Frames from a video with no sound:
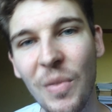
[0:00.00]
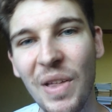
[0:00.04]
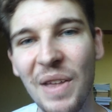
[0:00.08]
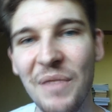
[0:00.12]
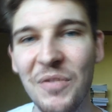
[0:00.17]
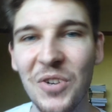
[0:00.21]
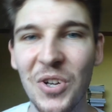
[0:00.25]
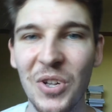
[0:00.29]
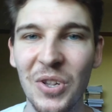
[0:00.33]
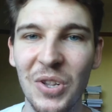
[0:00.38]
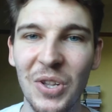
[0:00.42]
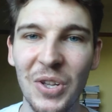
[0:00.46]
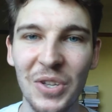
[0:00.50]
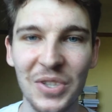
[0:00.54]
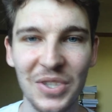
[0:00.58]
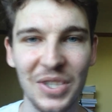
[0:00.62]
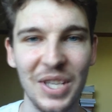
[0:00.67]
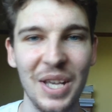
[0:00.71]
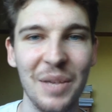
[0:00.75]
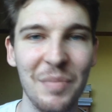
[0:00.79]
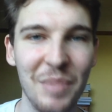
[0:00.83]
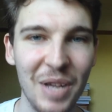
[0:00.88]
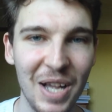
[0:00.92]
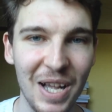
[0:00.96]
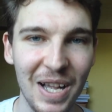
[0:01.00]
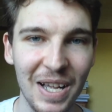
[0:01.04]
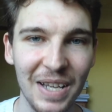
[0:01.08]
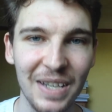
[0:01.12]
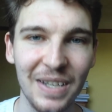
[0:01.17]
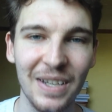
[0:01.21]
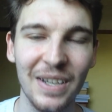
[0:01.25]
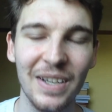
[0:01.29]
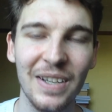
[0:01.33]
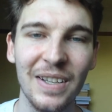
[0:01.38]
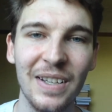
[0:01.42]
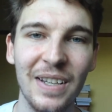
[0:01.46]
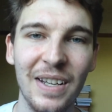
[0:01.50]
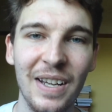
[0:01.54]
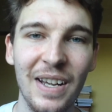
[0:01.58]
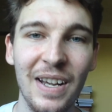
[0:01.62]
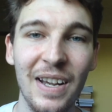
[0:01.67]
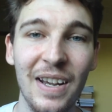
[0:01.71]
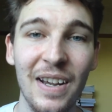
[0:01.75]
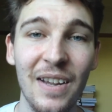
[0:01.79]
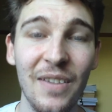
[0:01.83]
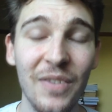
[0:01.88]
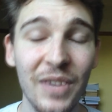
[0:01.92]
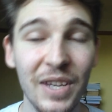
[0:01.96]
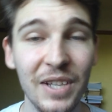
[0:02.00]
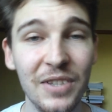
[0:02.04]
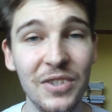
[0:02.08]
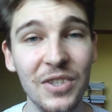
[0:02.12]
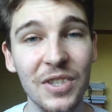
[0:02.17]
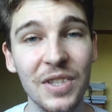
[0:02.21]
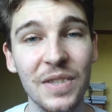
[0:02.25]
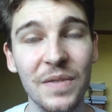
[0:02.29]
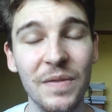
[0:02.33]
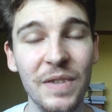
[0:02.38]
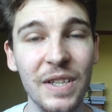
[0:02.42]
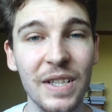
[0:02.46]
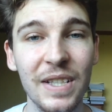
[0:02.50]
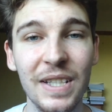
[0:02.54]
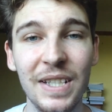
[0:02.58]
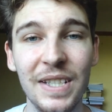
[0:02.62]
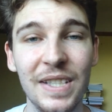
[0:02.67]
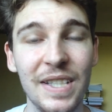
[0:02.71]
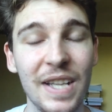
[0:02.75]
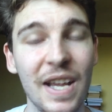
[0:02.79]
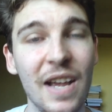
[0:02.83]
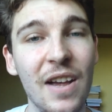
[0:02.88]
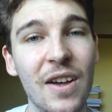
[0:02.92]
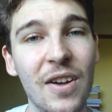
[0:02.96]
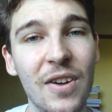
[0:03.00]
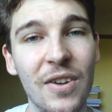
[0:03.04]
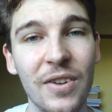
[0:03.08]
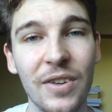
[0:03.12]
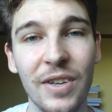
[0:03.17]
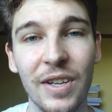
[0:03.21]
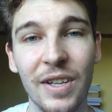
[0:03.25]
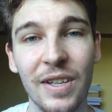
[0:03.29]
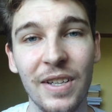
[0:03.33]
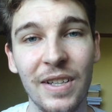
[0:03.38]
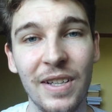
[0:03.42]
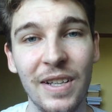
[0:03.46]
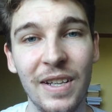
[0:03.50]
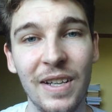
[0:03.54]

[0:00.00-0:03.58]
They've not lost their partner. They're just feeling down.